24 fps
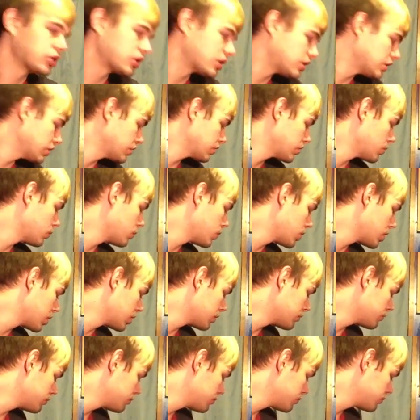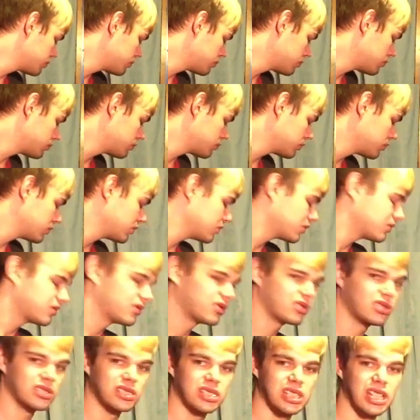I just don't want
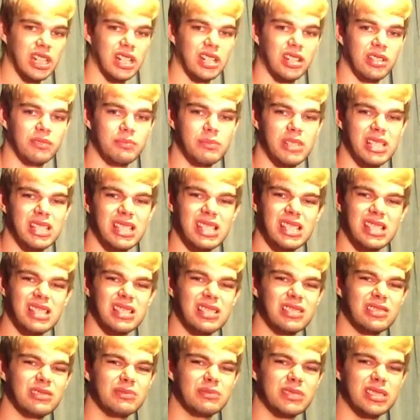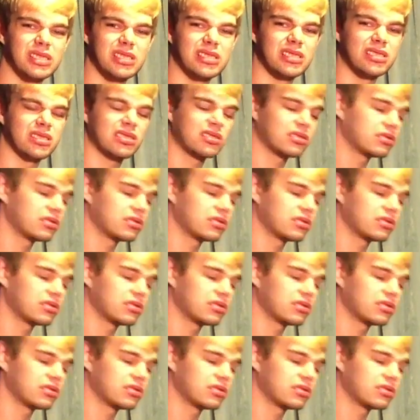to. It because it's a little bit of